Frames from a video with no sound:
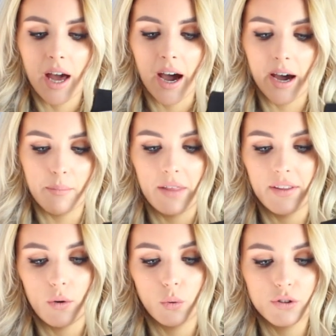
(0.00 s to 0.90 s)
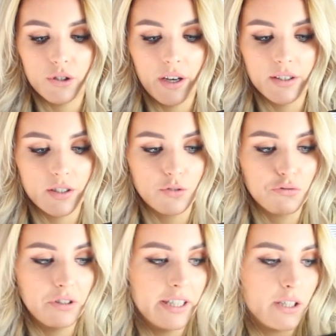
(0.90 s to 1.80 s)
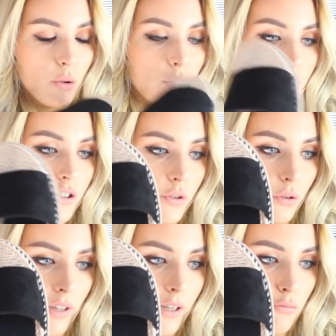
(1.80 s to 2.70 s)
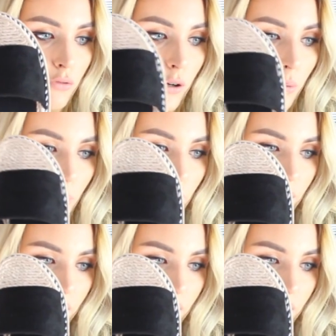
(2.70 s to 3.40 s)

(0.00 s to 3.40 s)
and it also has this really gorgeous sort of like rope